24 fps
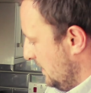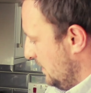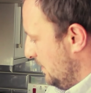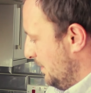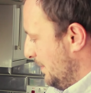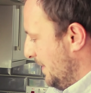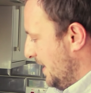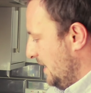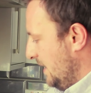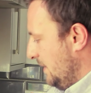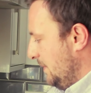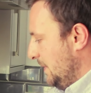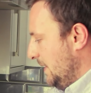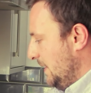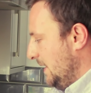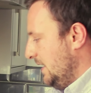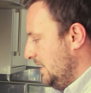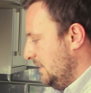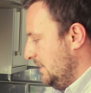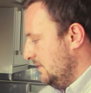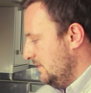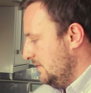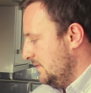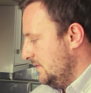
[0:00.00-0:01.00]

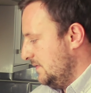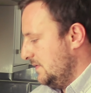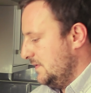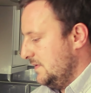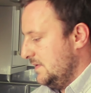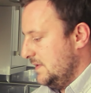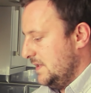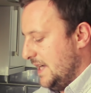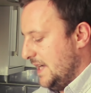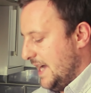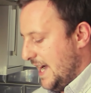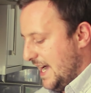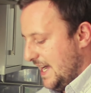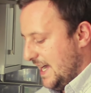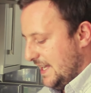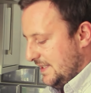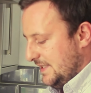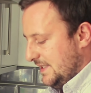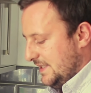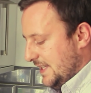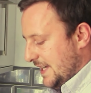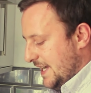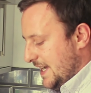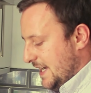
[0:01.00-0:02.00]
Maybe add
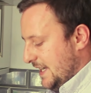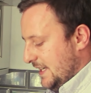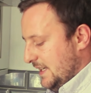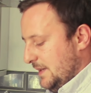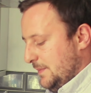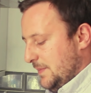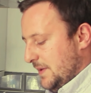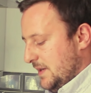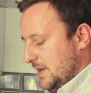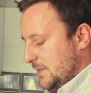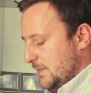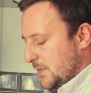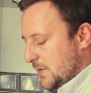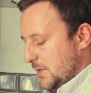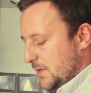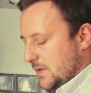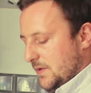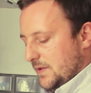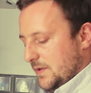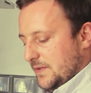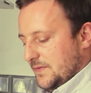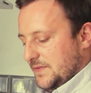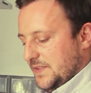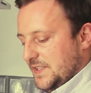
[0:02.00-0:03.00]
a tiny bit
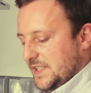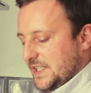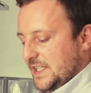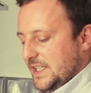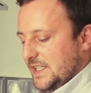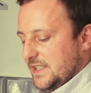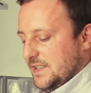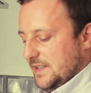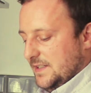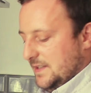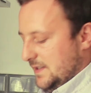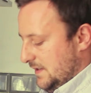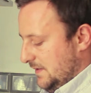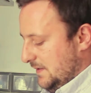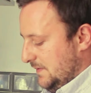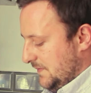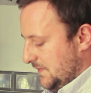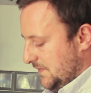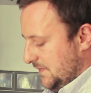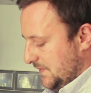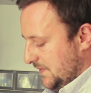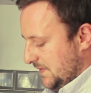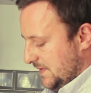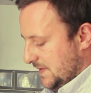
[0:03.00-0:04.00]
more of seasoning,
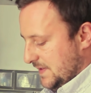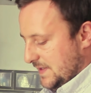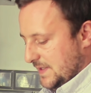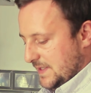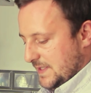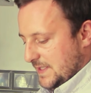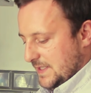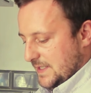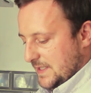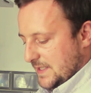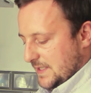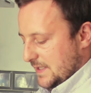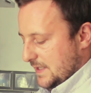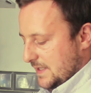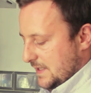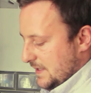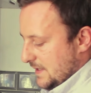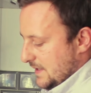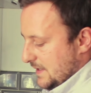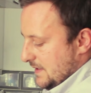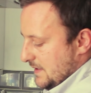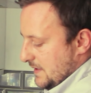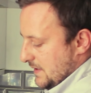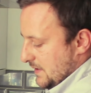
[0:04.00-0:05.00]

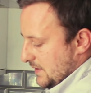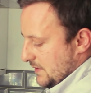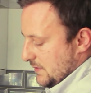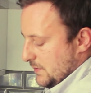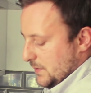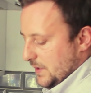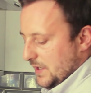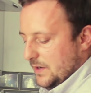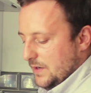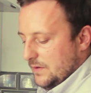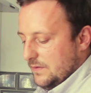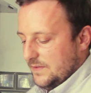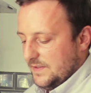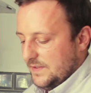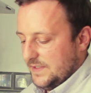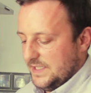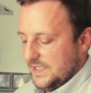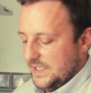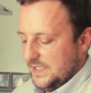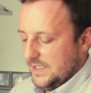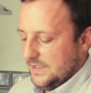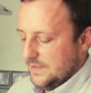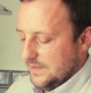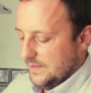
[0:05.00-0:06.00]
because we only
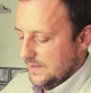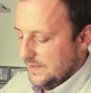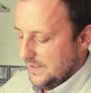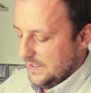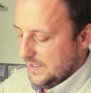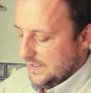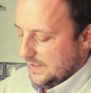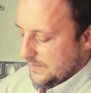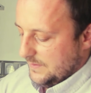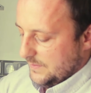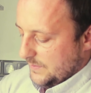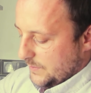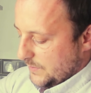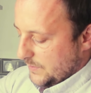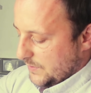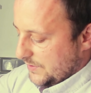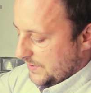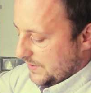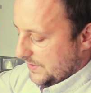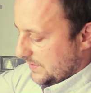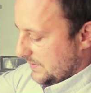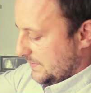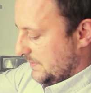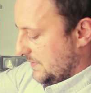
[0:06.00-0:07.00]
season the
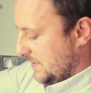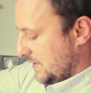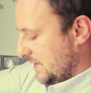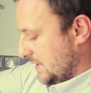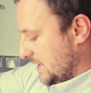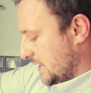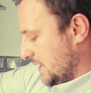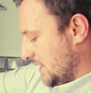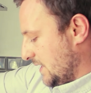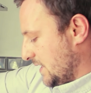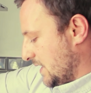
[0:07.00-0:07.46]
mushrooms and